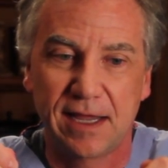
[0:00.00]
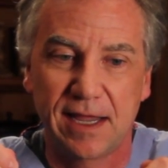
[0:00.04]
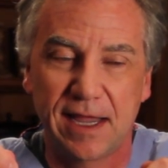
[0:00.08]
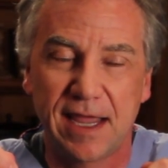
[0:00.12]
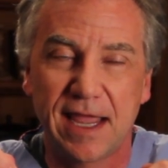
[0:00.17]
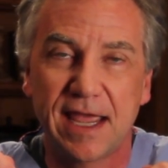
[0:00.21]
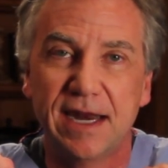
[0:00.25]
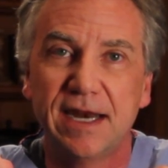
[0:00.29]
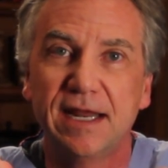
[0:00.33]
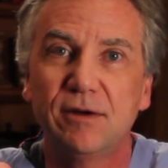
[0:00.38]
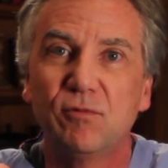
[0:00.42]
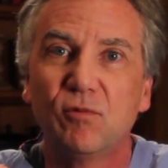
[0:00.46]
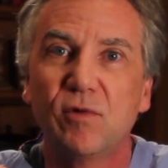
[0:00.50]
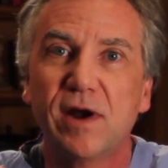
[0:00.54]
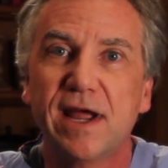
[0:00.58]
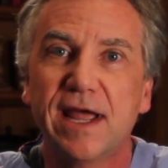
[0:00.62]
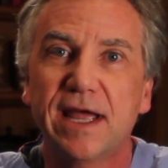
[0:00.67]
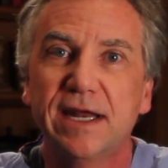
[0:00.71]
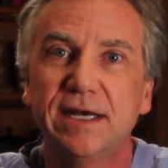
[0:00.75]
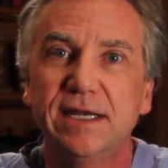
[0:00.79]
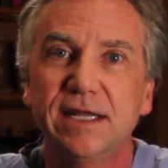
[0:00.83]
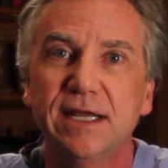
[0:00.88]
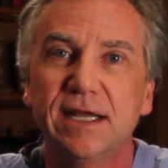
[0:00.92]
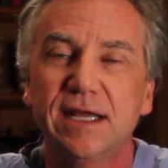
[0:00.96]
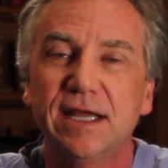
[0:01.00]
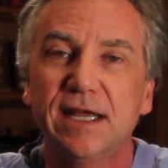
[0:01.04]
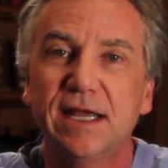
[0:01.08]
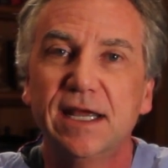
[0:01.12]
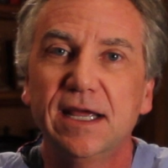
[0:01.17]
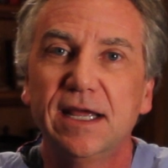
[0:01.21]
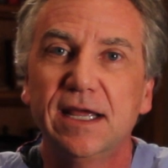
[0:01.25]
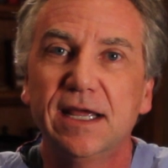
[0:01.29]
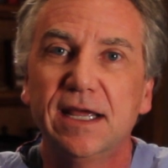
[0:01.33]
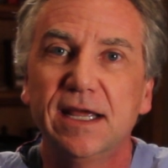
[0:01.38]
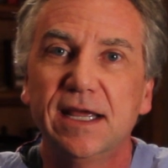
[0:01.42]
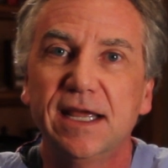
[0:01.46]
and it read,
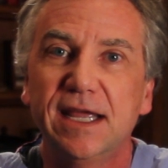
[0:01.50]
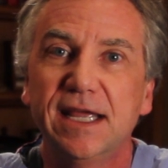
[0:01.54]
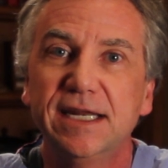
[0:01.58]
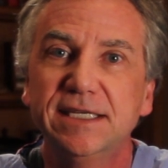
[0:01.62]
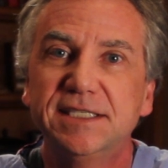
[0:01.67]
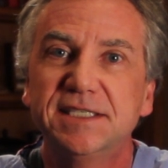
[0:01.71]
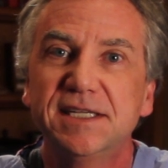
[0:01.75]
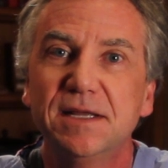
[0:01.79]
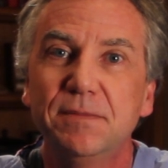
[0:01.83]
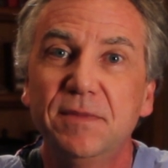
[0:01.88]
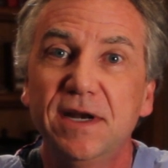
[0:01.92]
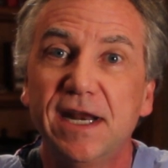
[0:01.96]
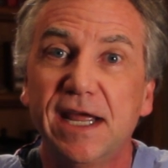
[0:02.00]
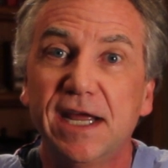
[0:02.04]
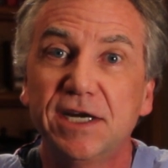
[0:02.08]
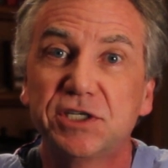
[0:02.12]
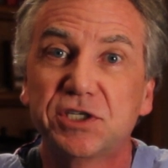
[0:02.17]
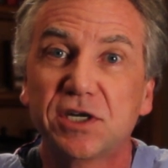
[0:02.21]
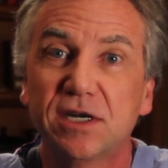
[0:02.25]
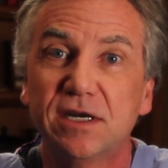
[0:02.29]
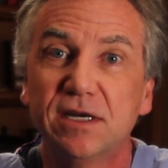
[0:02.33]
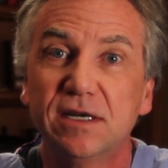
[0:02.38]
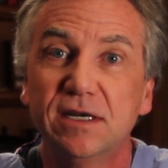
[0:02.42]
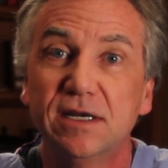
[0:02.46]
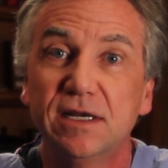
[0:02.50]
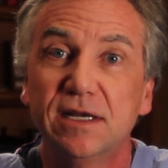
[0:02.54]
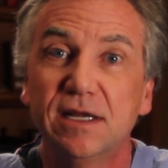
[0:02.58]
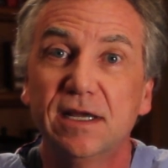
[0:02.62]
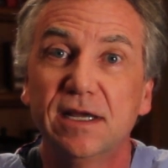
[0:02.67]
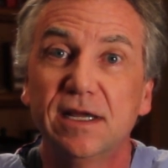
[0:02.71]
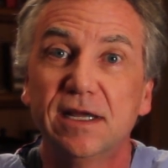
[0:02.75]
insemination